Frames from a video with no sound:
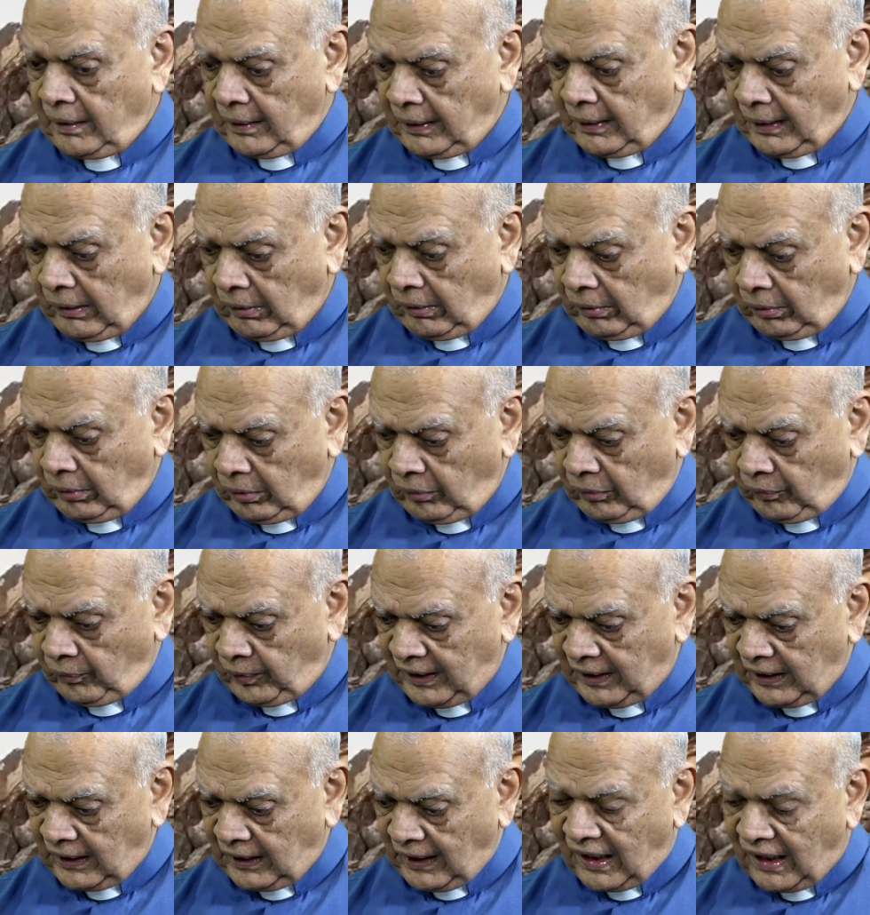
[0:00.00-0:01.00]
Now,
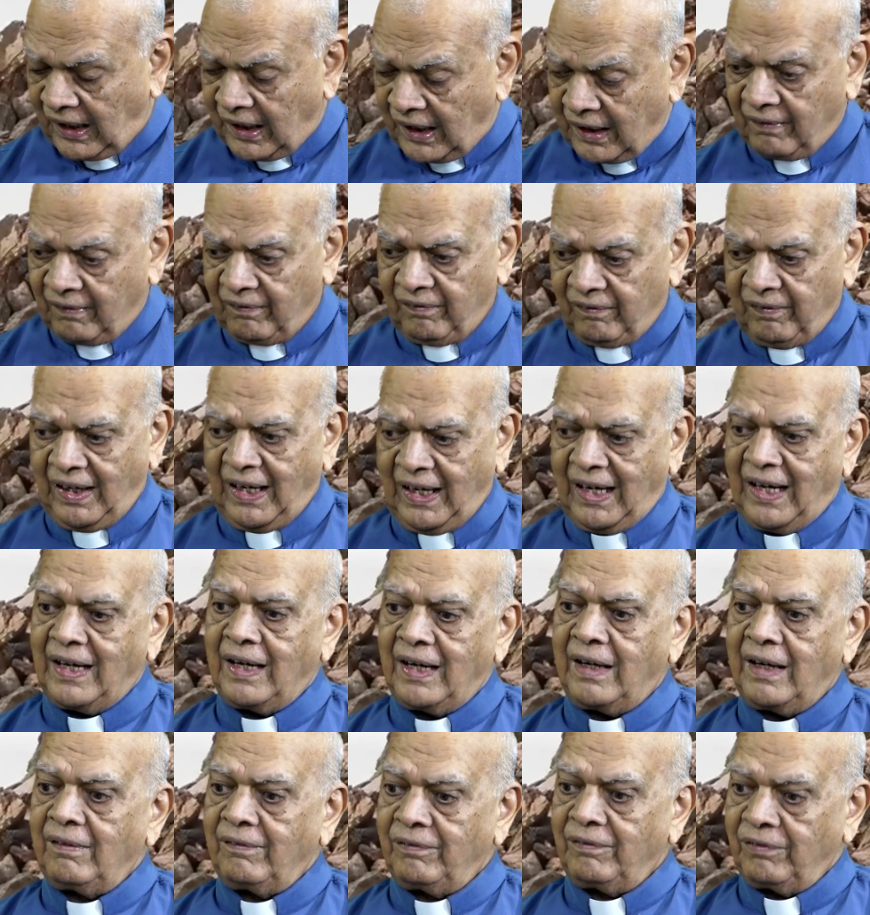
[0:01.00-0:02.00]
we are
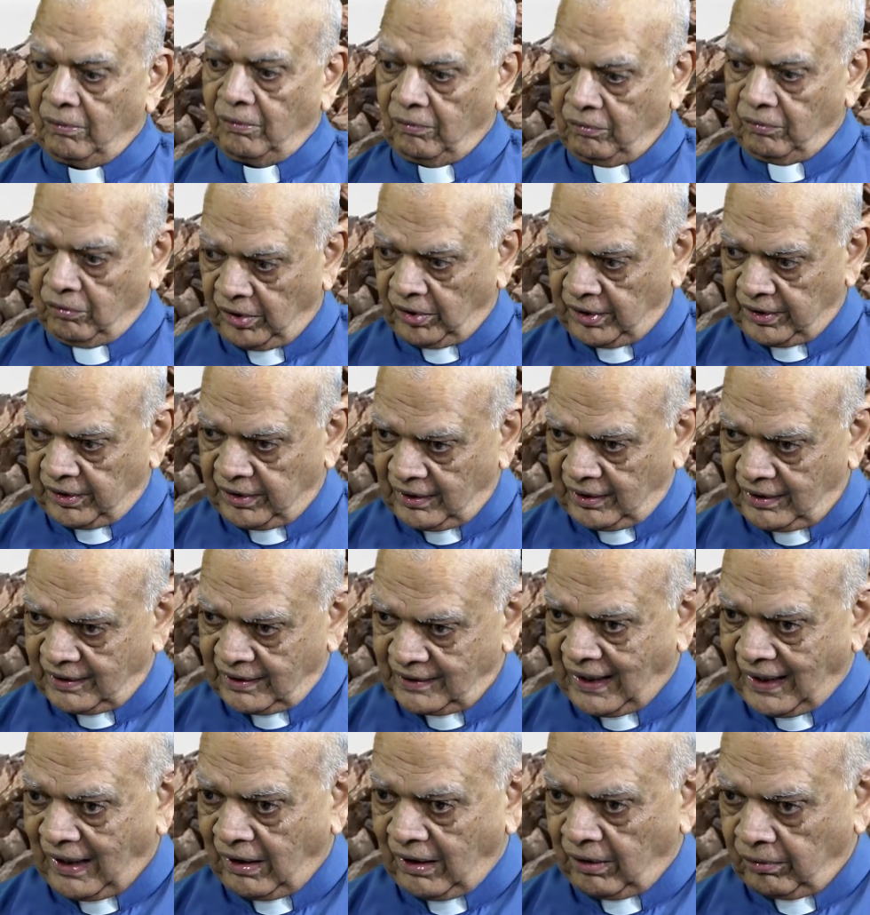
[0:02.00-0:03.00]
aware from what
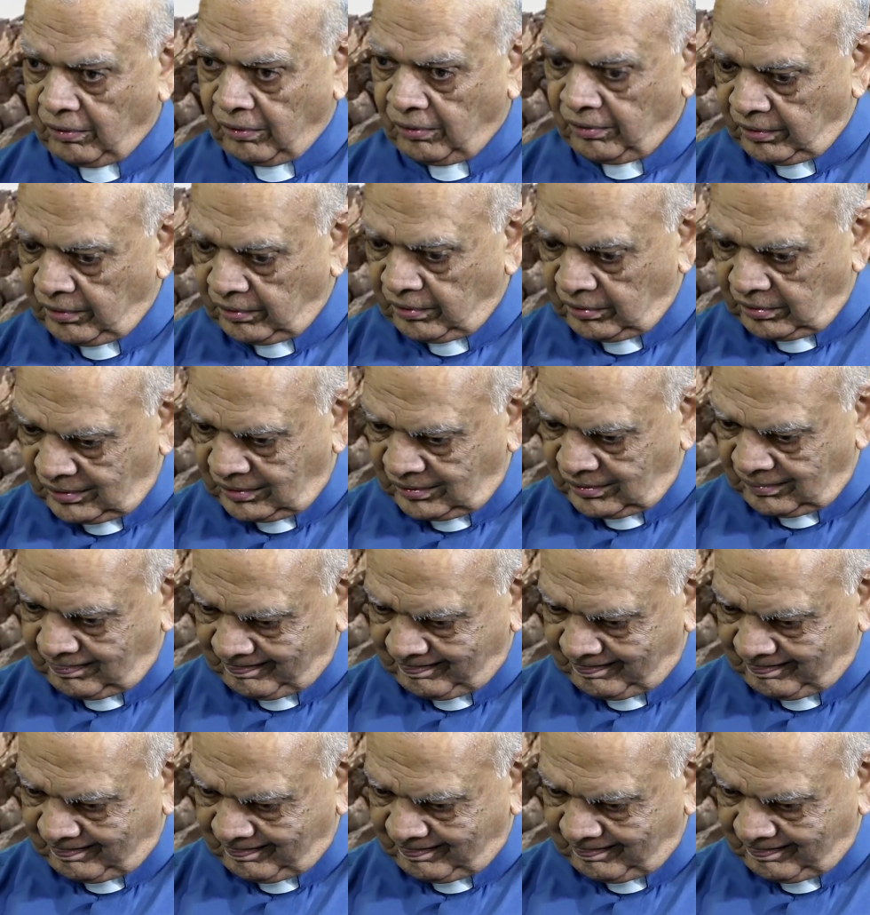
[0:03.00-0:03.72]
is our own